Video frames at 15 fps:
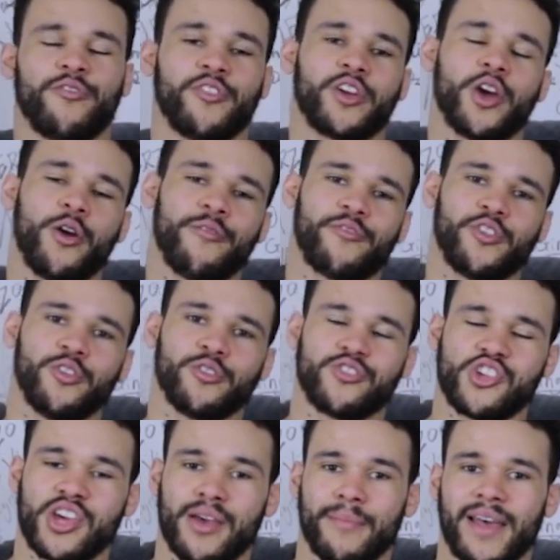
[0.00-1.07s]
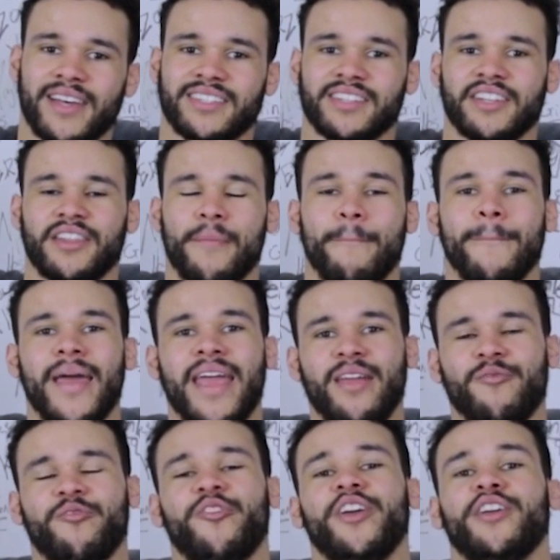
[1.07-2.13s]
for going for your GMS, the
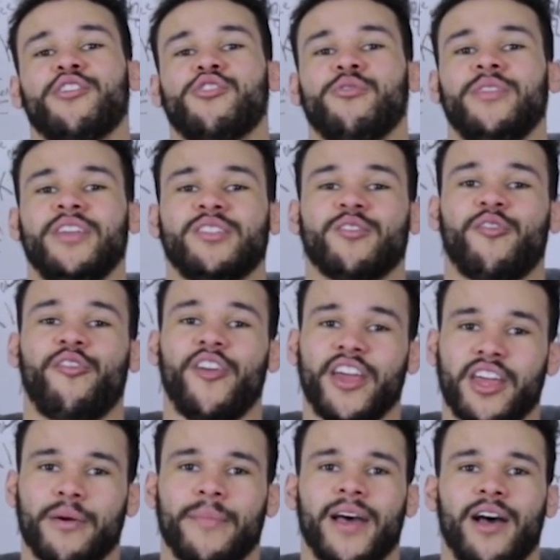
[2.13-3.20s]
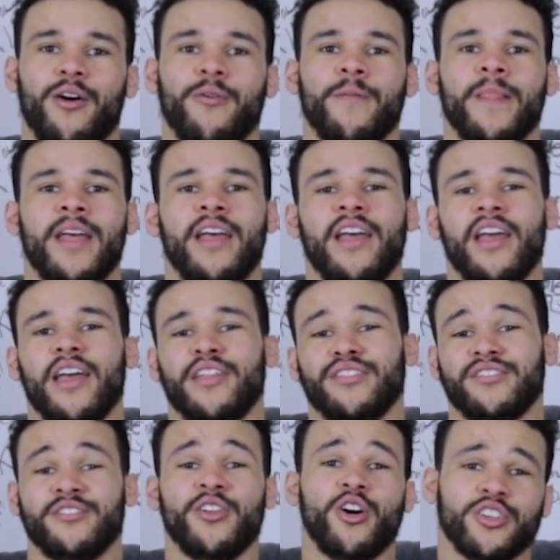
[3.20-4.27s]
main things you need to think about
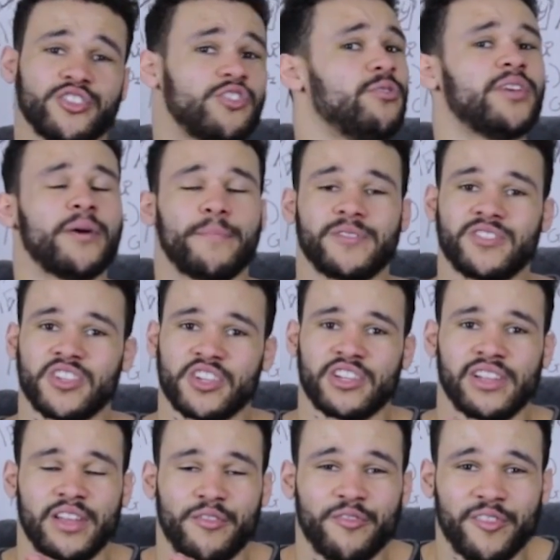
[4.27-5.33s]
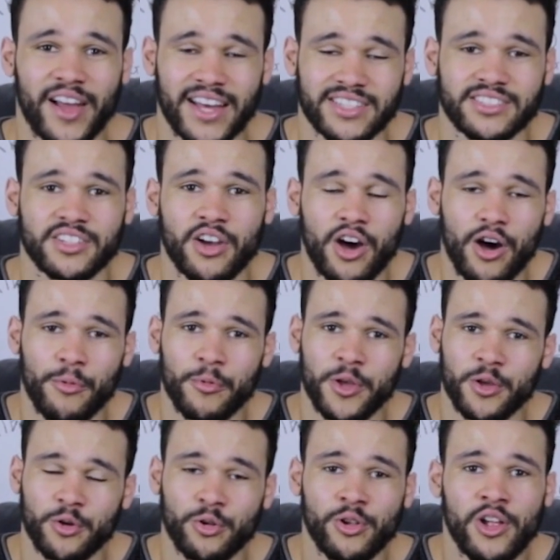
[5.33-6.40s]
is not doing a particularly fast
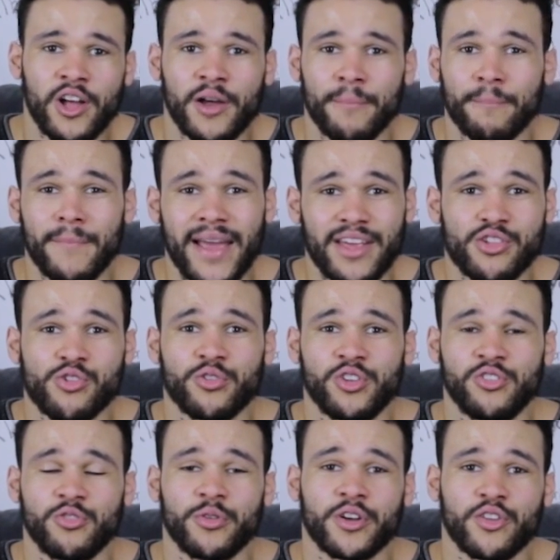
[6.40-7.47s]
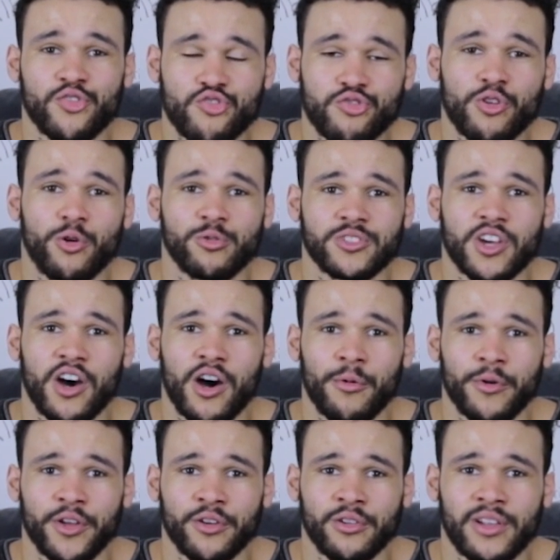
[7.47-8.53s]
cartwheel. Make sure you do a controlled
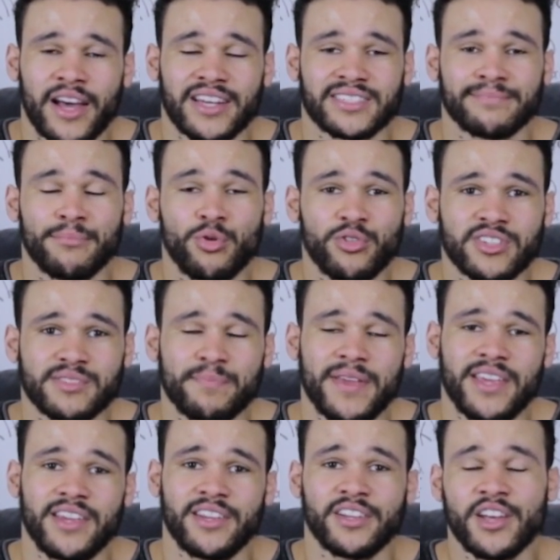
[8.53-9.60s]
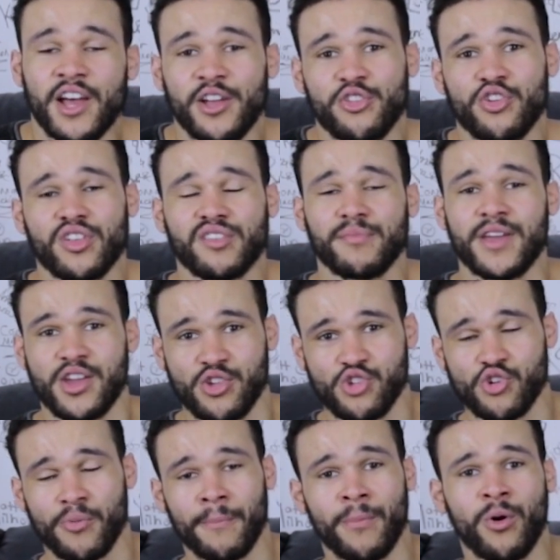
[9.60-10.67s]
cartwheel, as more speed just means
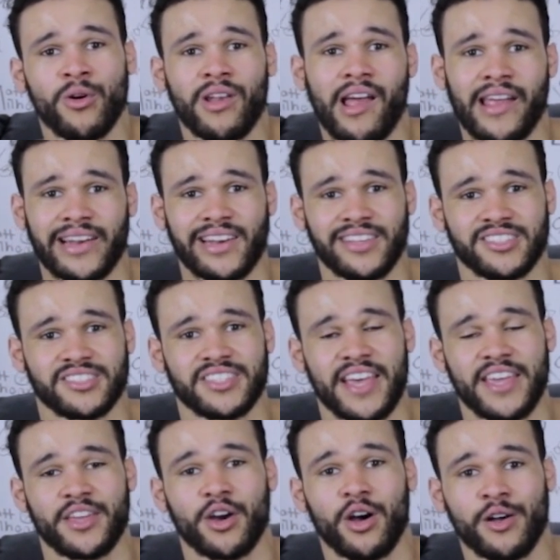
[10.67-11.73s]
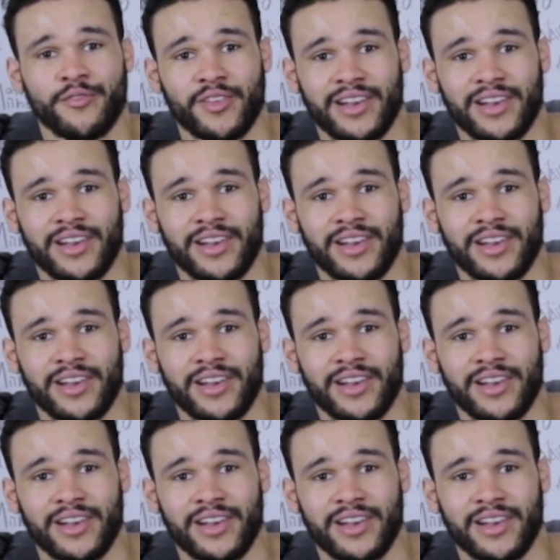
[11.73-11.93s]
you're more likely to take off